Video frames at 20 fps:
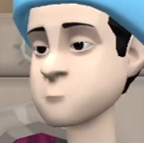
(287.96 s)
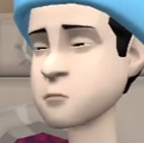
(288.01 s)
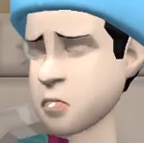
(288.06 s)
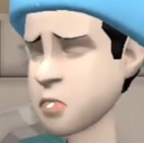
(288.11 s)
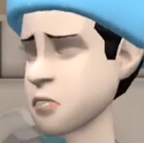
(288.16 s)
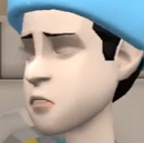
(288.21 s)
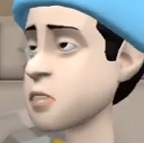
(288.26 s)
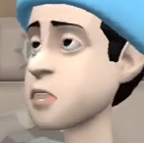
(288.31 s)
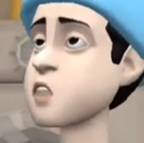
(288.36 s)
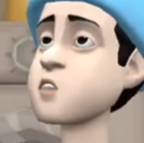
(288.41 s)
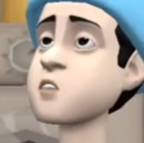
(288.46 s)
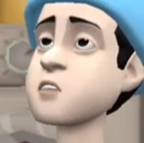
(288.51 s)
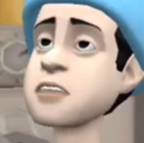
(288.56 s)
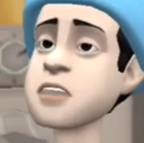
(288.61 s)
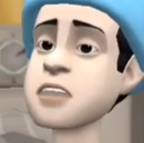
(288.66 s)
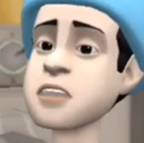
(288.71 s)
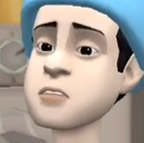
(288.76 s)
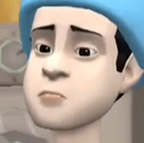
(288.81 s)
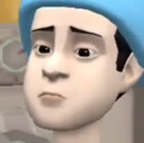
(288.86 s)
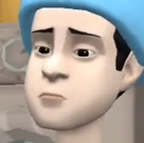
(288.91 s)
Whatever you
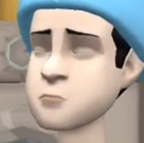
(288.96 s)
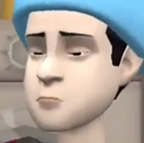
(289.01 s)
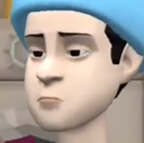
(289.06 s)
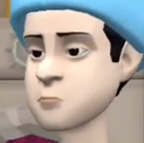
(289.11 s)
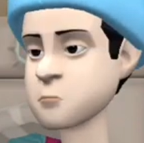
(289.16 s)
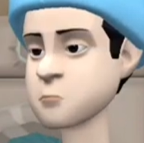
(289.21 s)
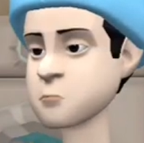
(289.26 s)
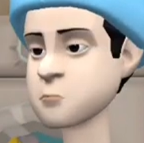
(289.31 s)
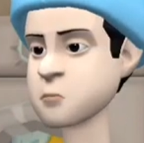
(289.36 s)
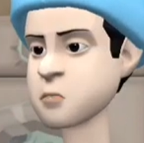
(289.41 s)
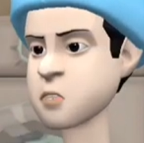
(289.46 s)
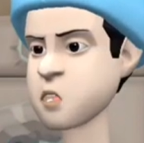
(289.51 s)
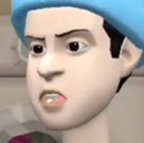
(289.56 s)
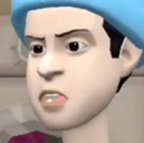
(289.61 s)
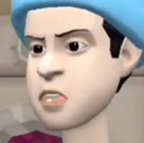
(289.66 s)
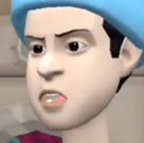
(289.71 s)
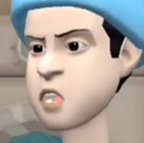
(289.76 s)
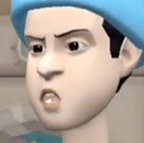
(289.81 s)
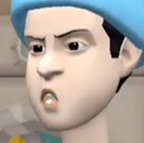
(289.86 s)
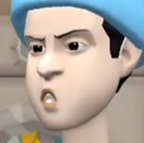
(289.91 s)
say. Now
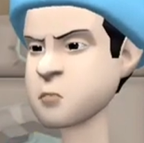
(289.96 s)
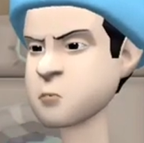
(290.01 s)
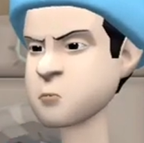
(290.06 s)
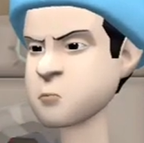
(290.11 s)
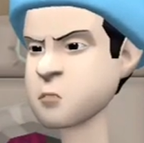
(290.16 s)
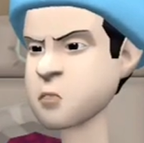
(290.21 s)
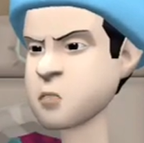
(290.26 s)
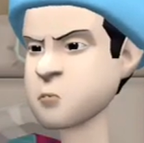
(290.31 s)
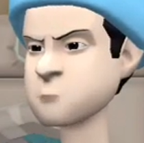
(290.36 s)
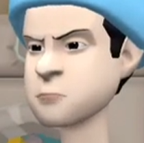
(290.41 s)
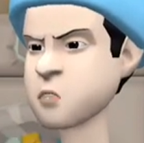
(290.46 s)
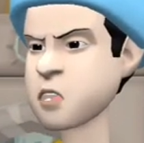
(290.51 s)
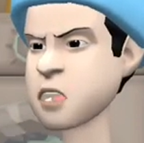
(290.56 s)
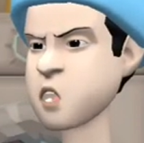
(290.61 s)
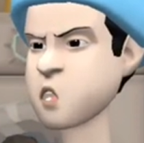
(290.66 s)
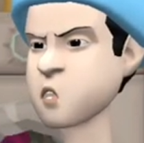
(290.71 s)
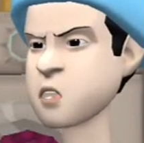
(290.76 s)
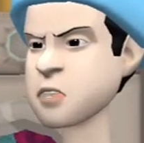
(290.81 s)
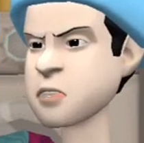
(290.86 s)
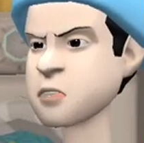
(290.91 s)
get out, and put
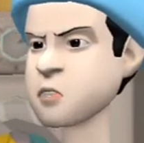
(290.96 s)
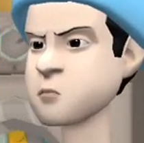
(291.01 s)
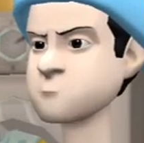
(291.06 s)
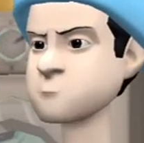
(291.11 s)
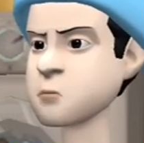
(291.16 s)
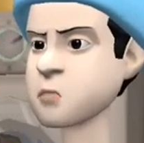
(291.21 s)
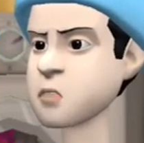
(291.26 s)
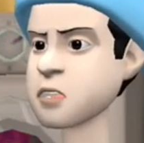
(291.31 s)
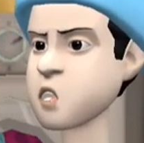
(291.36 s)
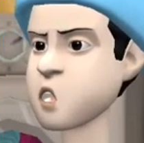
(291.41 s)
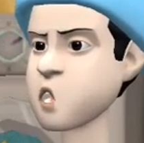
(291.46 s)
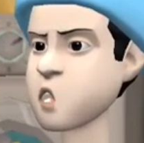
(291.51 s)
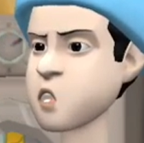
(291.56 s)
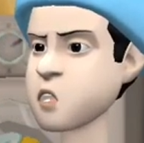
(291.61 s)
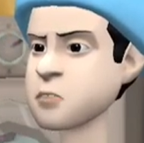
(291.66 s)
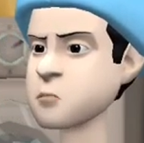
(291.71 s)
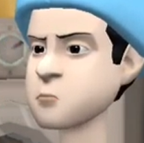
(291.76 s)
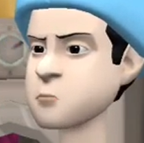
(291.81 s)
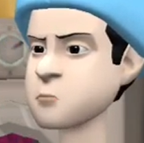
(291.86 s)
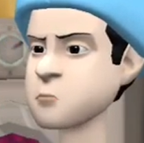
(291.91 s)
your clothes back
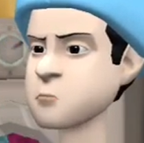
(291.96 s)
on.